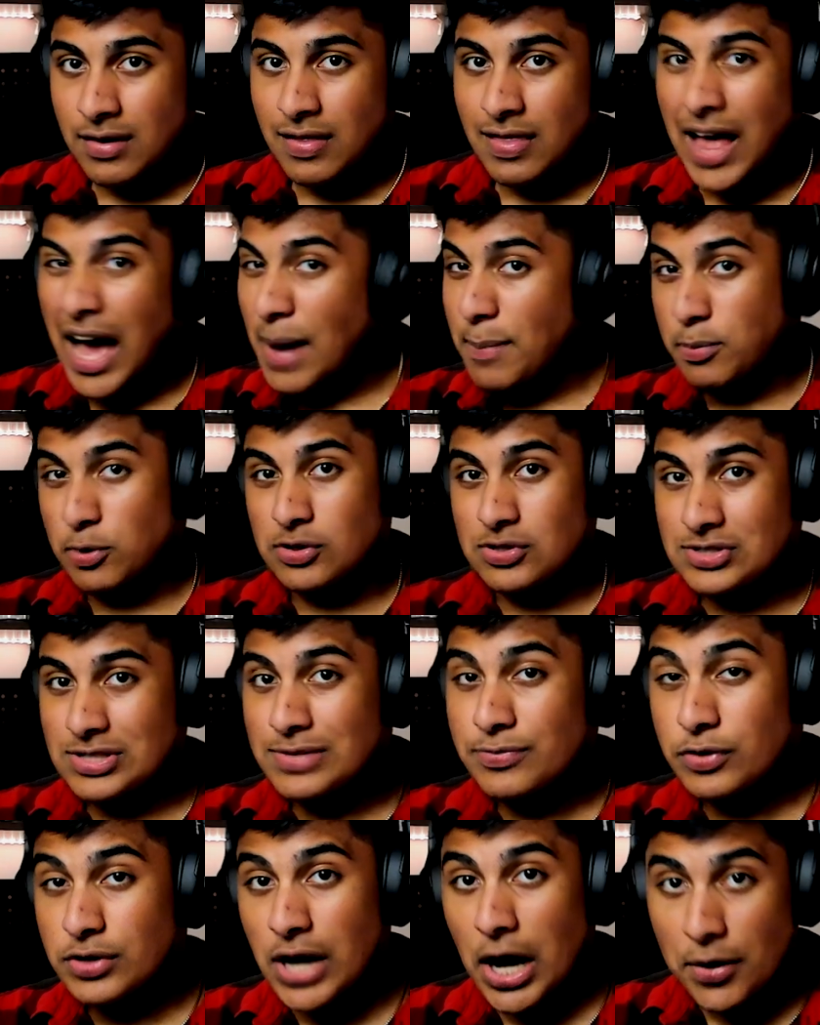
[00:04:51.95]
I personally
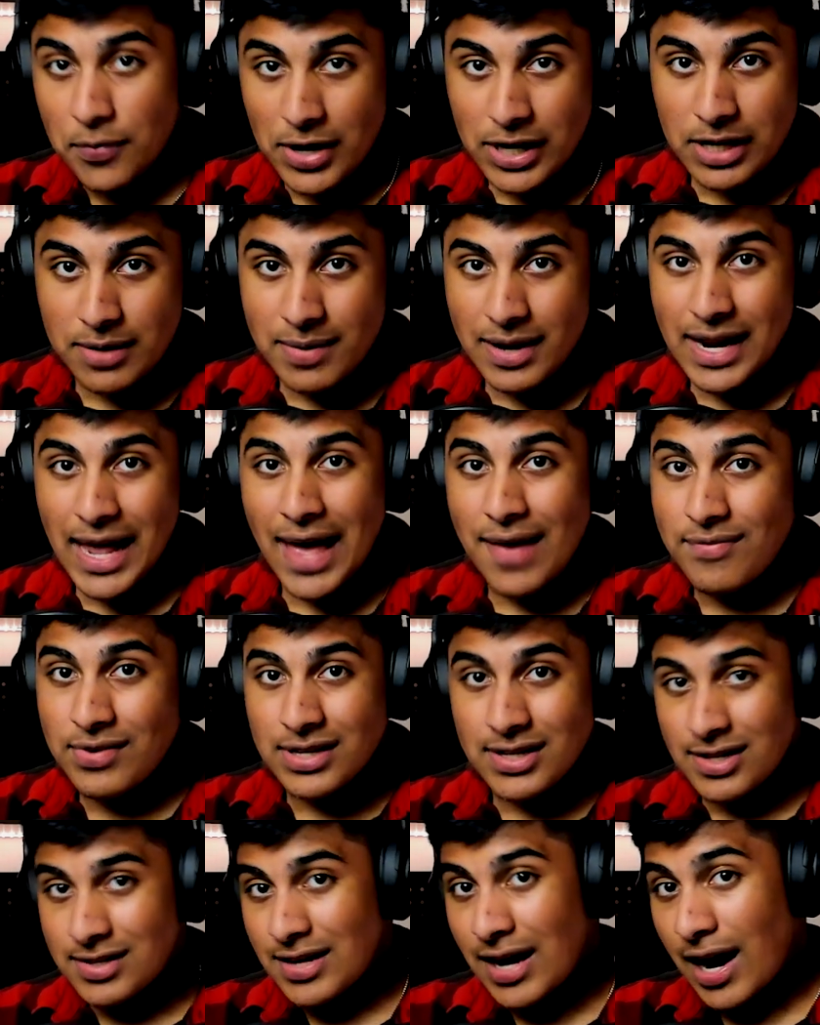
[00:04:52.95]
would not recommend having an
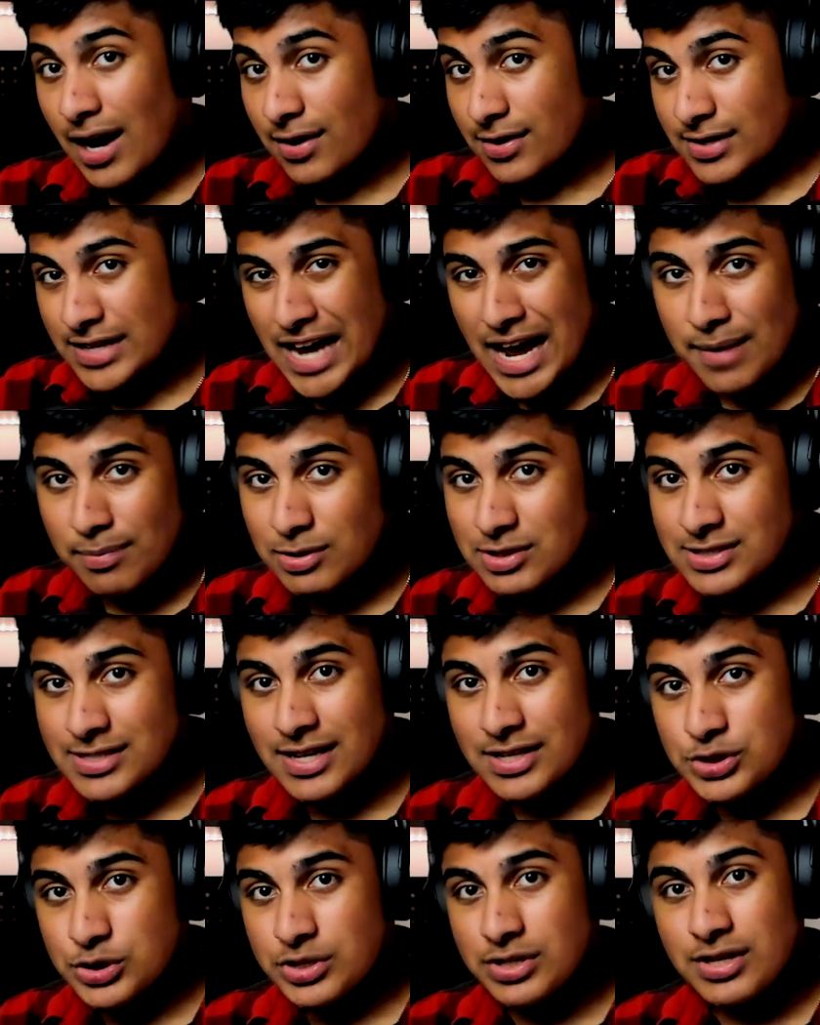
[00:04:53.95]
entire tablet
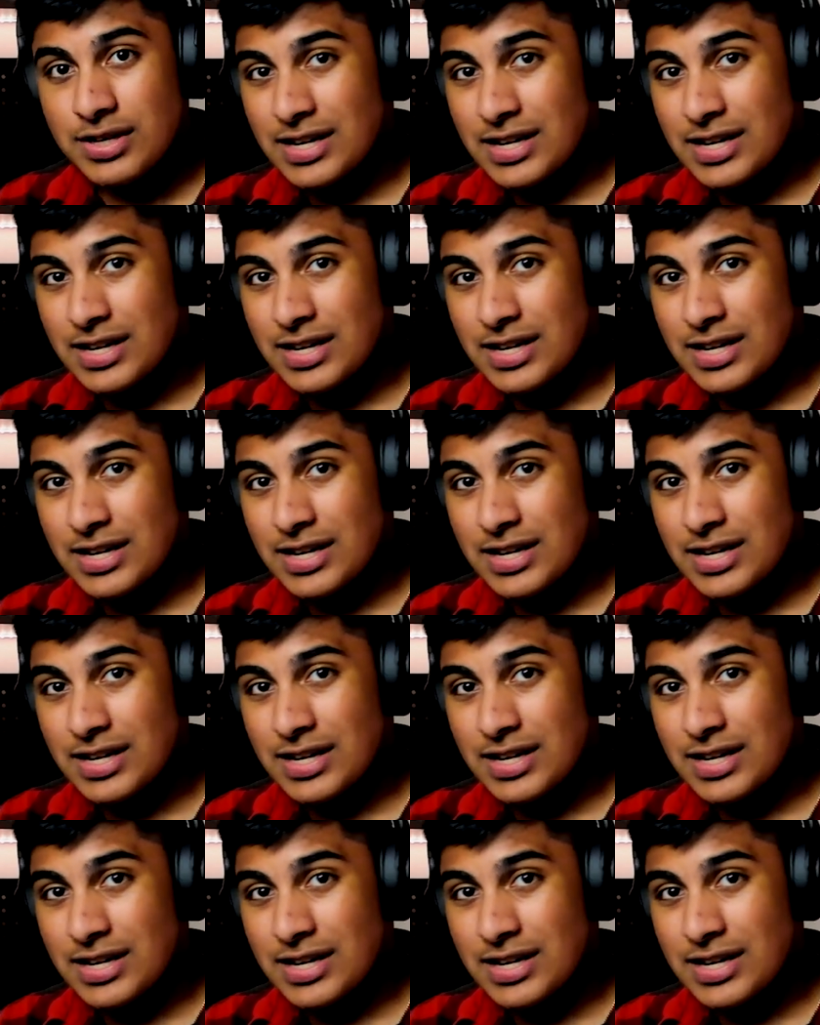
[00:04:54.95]
section.